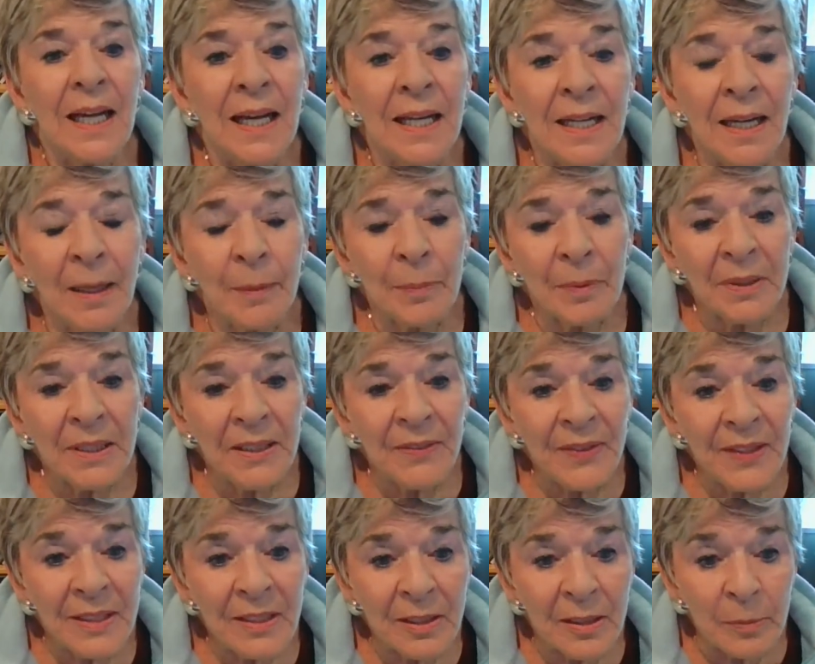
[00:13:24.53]
And I believe
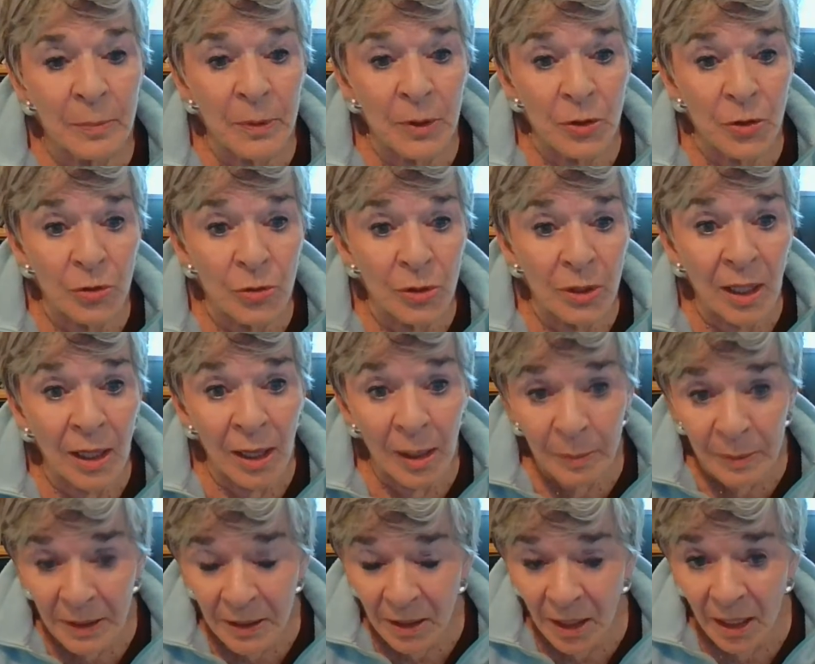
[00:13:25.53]
it's the medulla
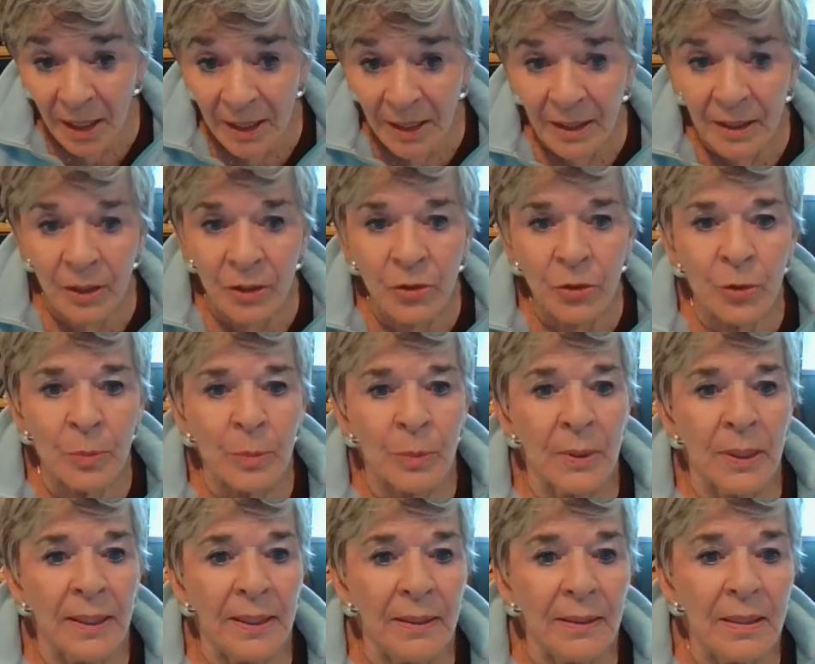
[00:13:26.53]
oblongata in your
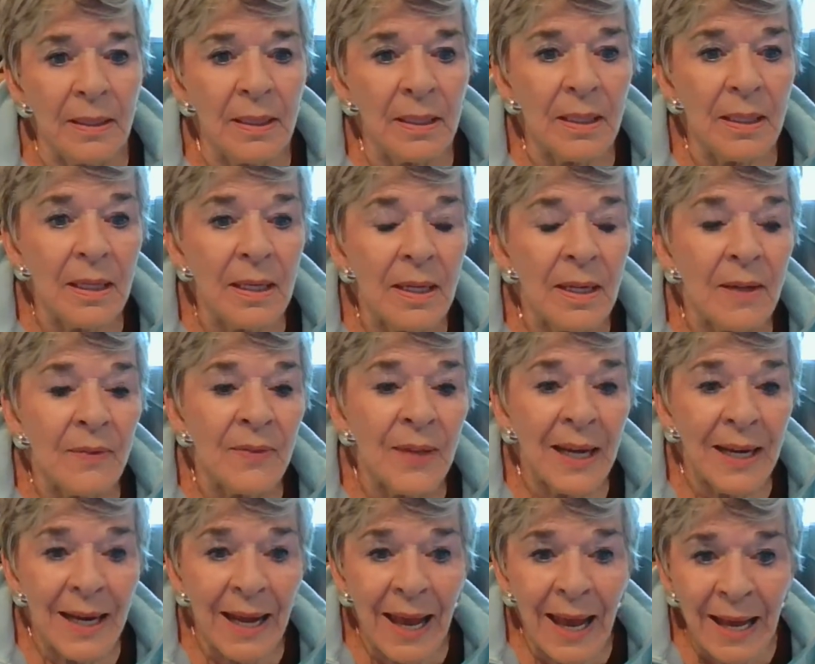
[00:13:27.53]
brain
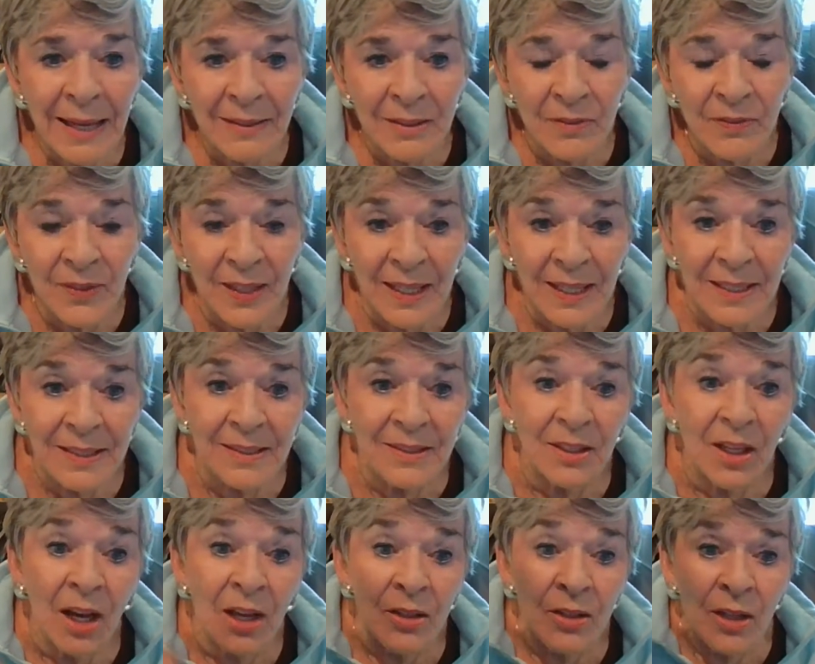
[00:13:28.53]
that activates
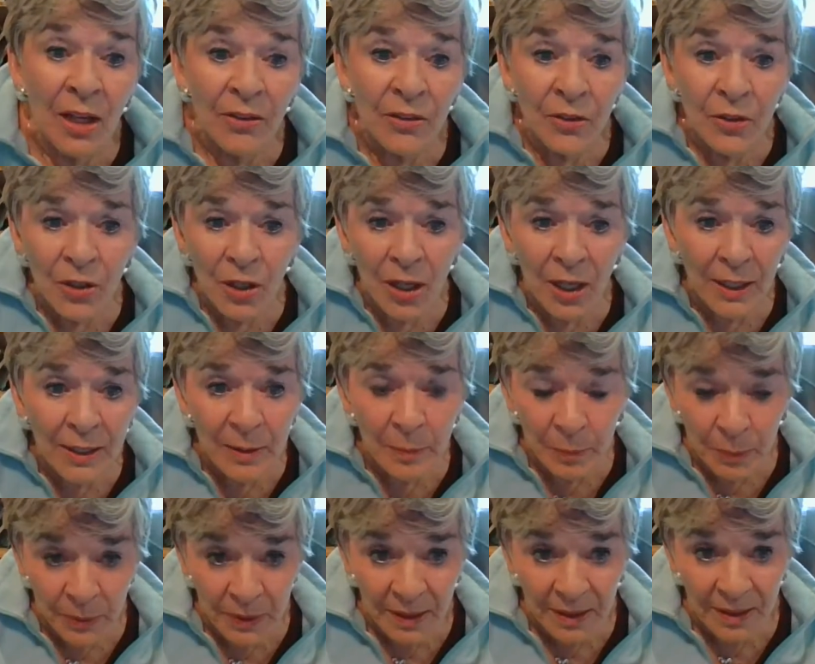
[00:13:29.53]
another kind
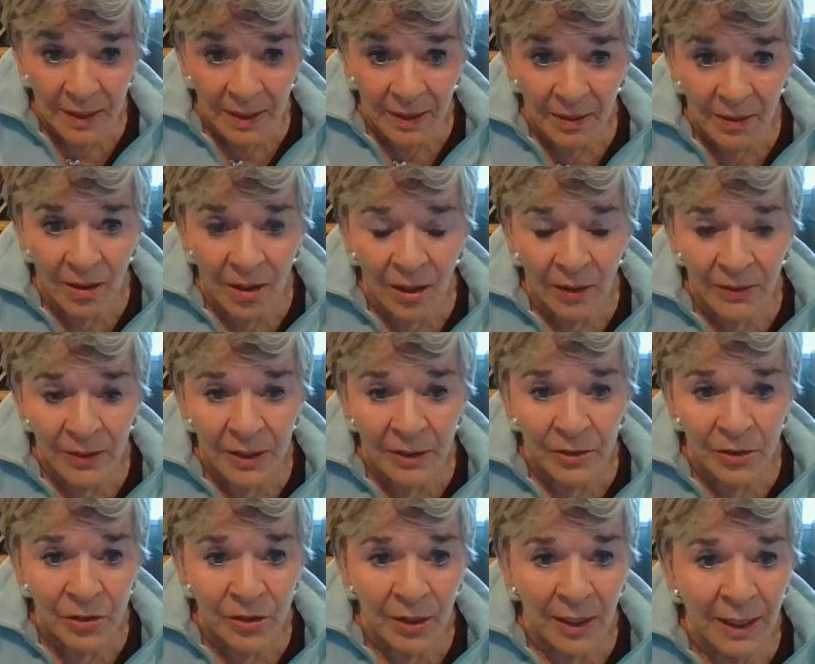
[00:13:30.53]
of breathing on the
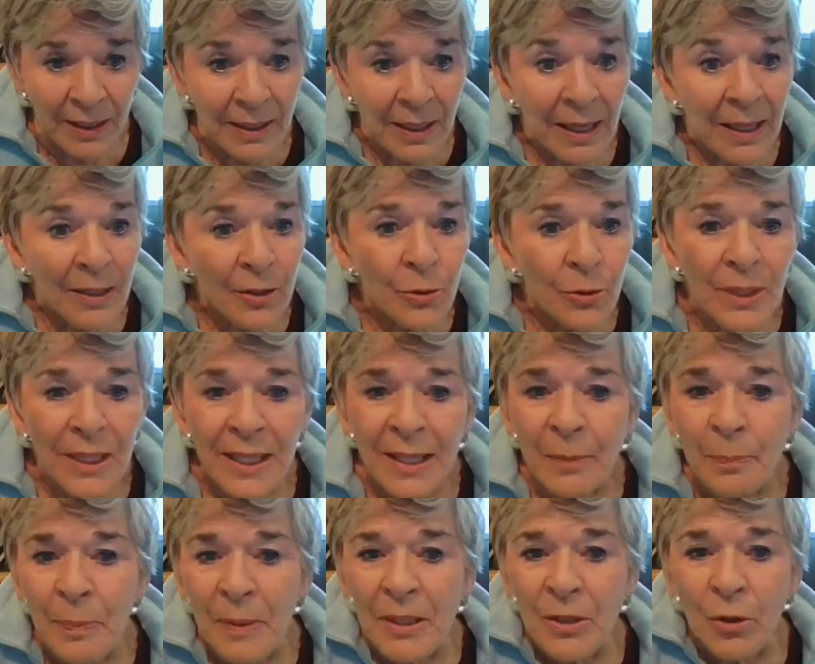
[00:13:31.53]
other side. You
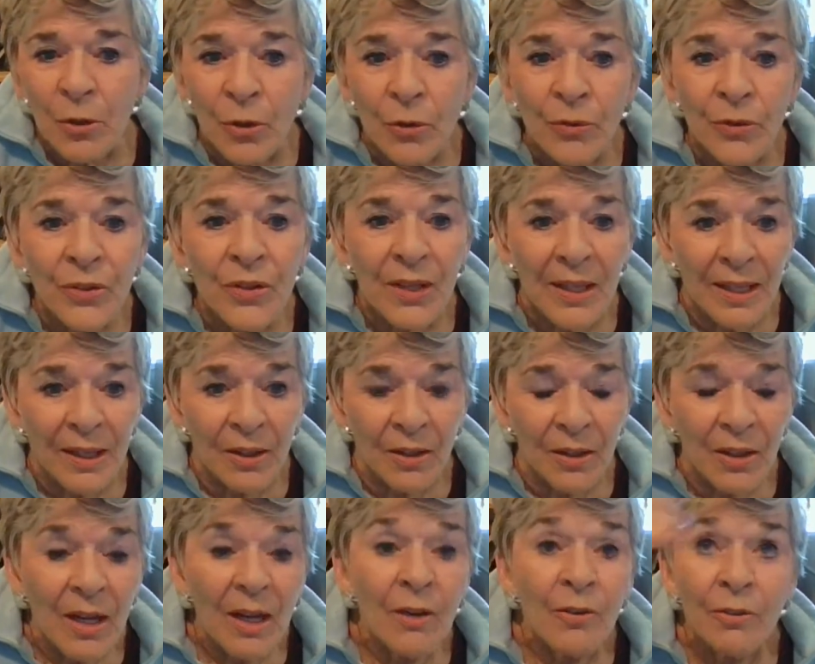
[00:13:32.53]
can't be over
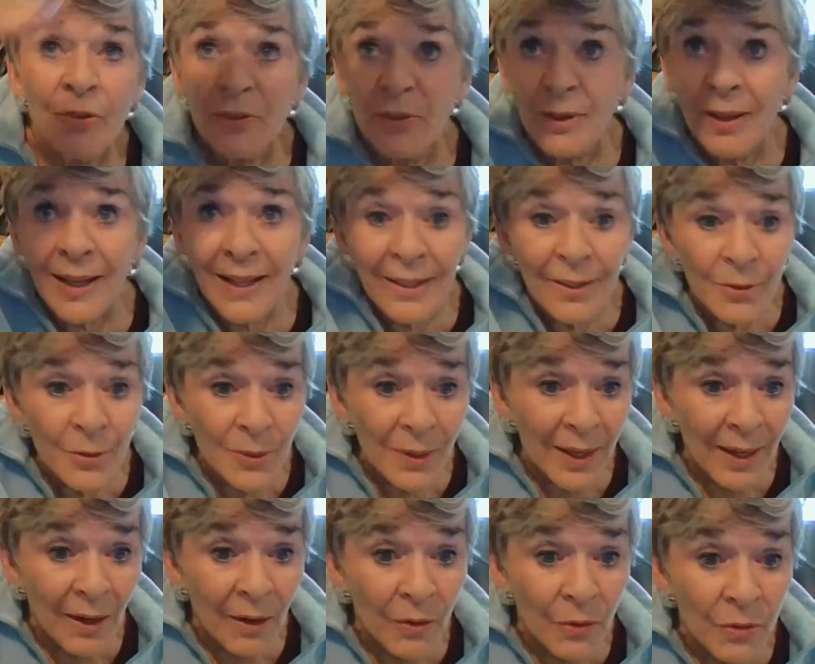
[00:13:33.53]
there flying
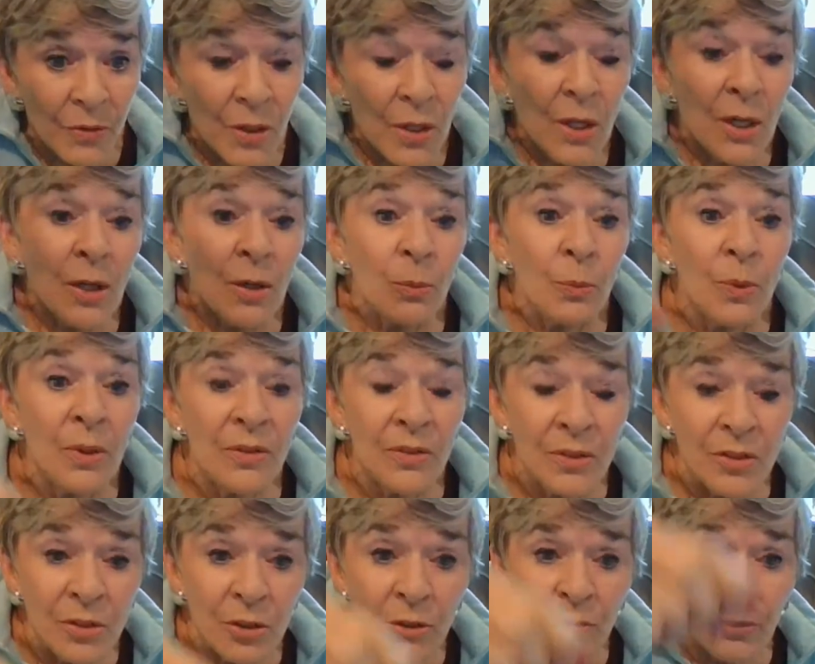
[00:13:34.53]
around with
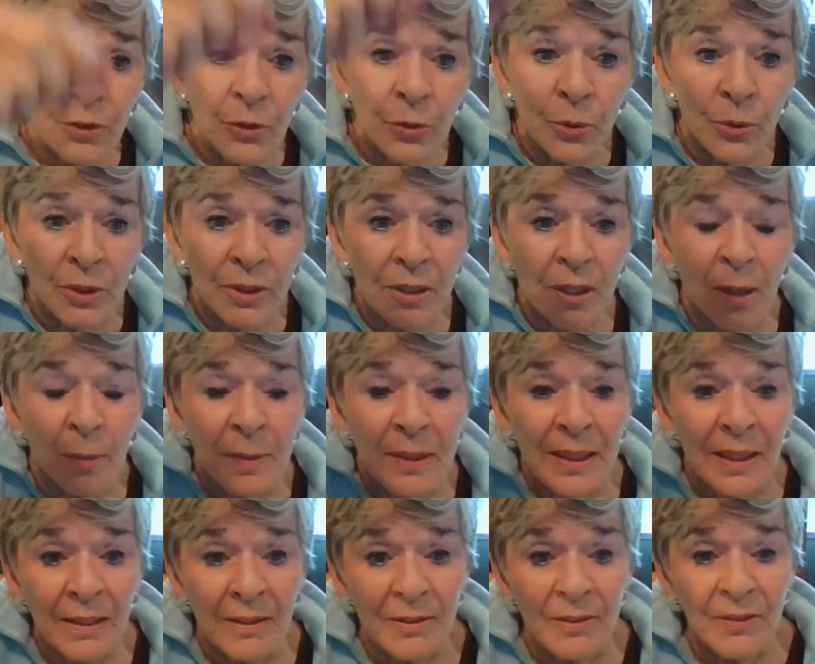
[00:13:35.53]
the silver cord
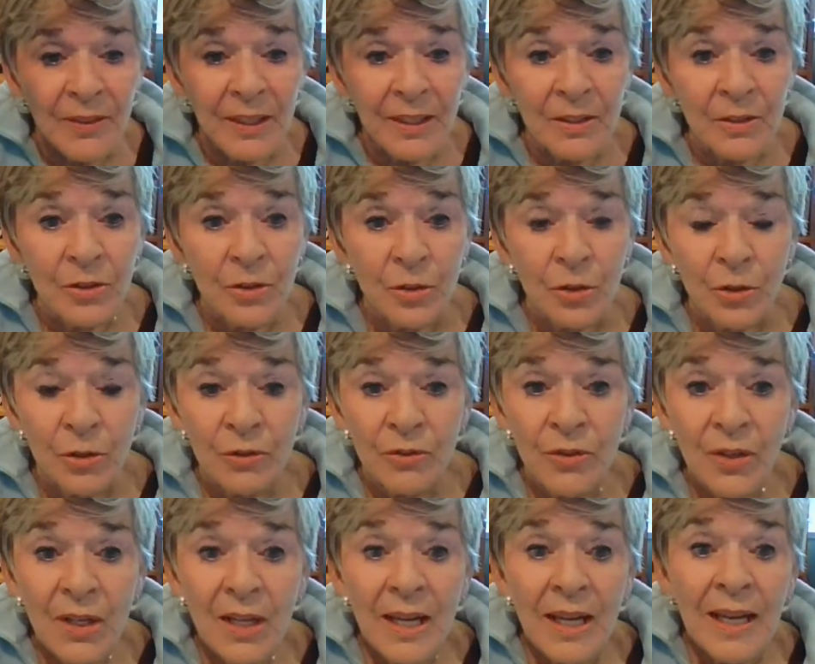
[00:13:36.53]
coming out of the vagus
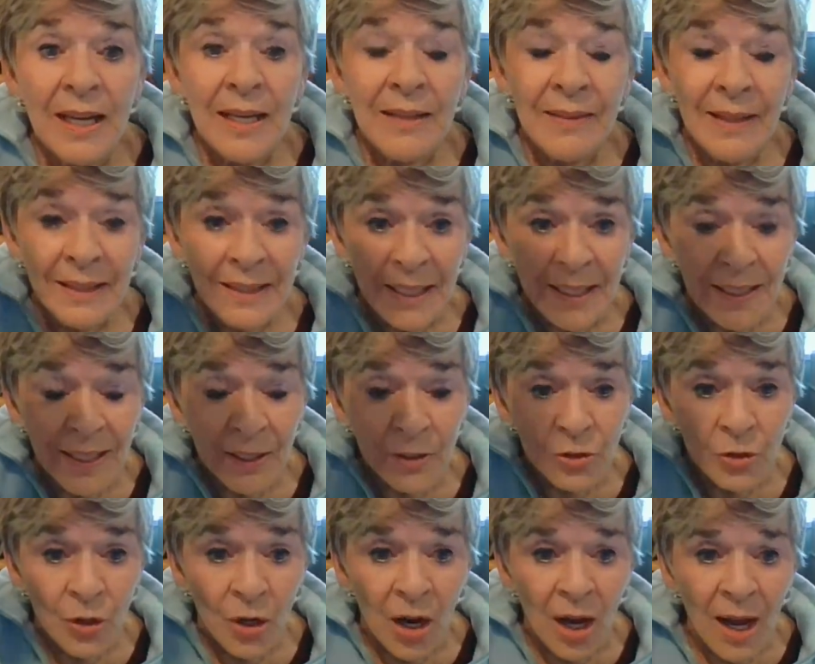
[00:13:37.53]
nerve that
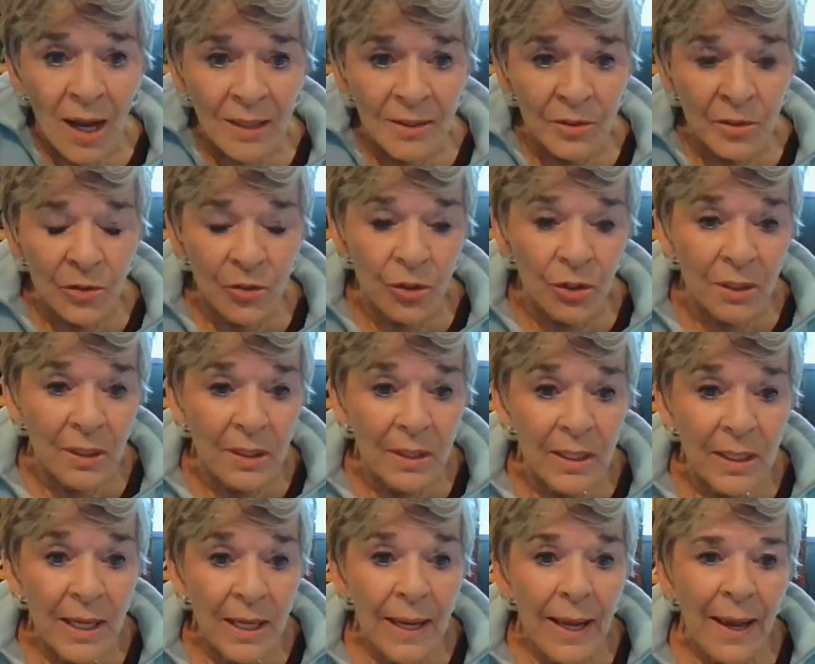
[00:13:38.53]
connects your oxygen
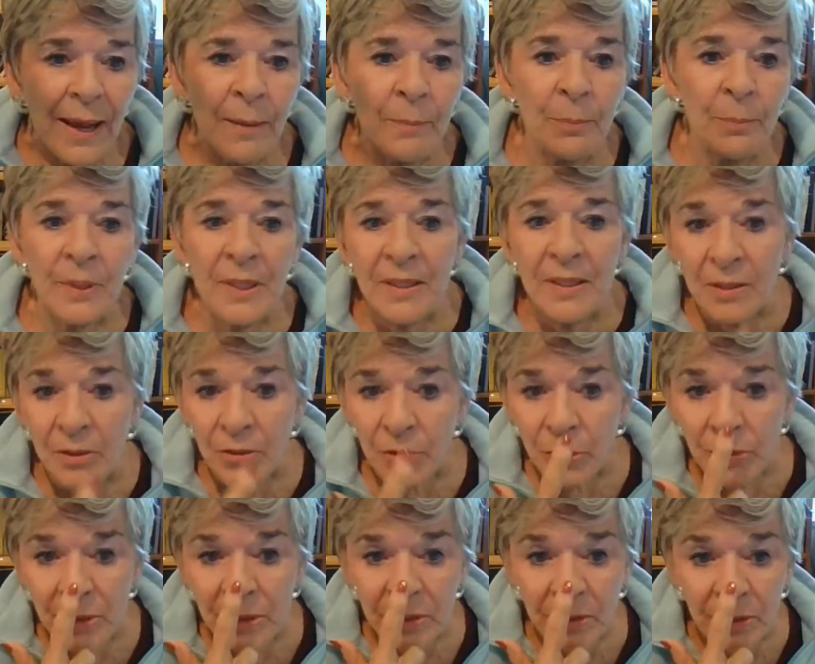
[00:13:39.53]
and breathing
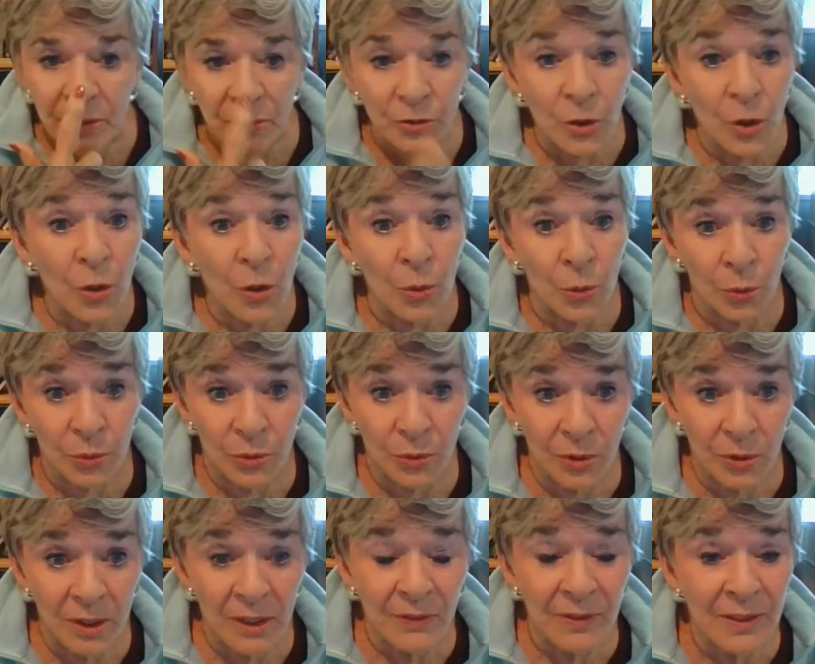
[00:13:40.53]
through this little
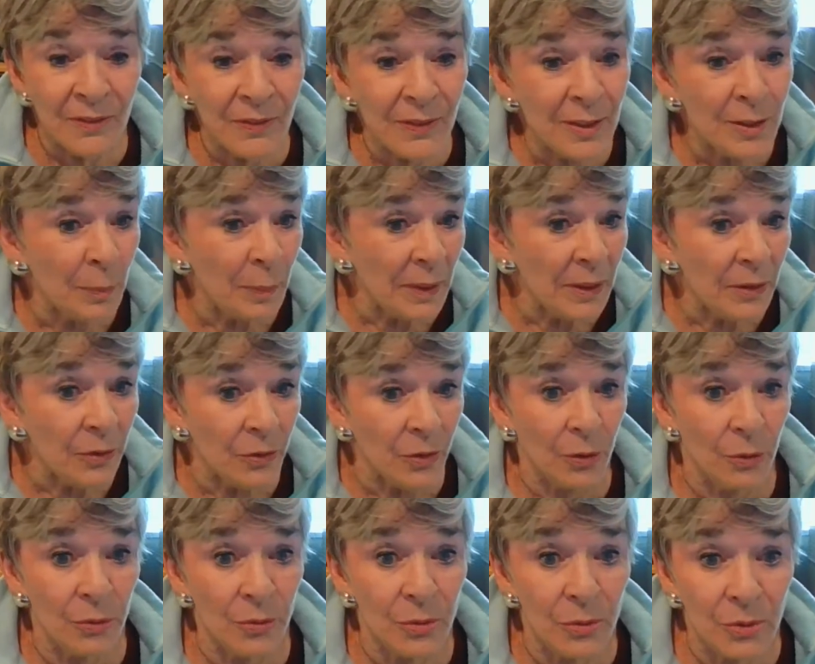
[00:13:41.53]
nose, even if it's a bigger
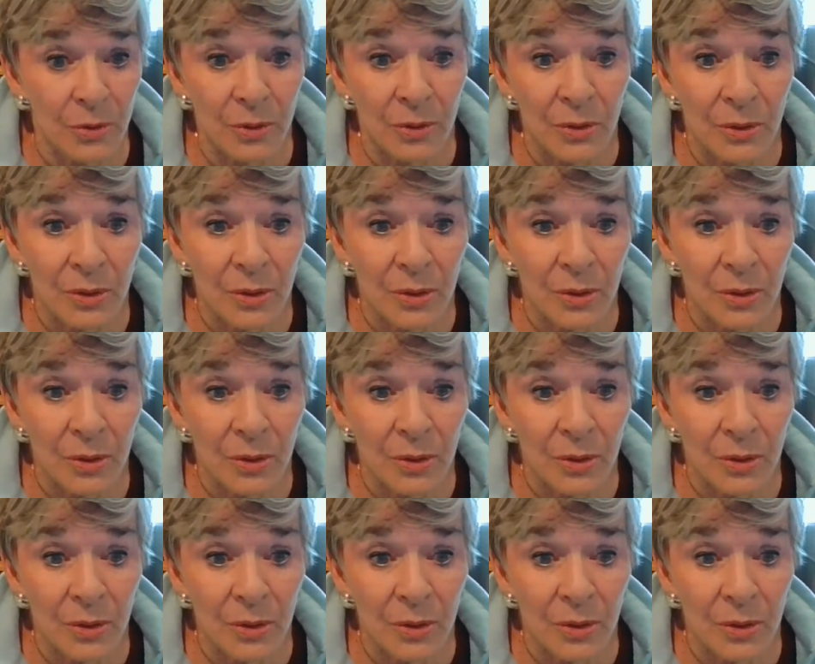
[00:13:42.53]
nose.